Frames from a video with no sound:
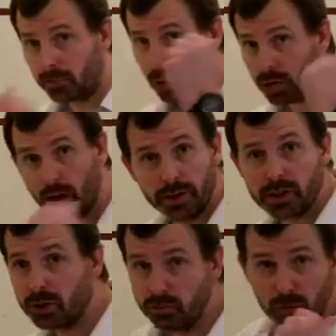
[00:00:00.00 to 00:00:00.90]
I'm not going
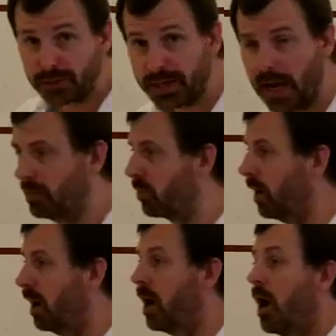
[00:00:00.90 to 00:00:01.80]
to move the
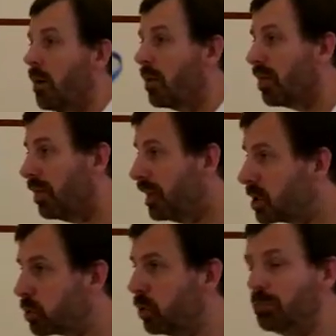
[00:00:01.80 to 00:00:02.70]
camera, but
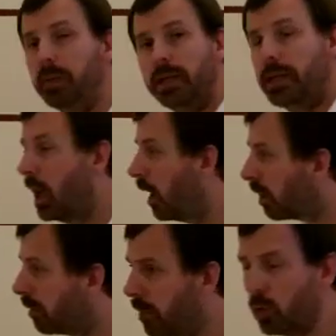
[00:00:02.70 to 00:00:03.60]
this would
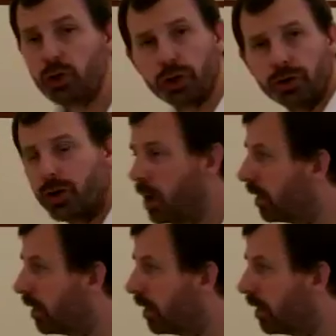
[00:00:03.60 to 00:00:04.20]
be the motion.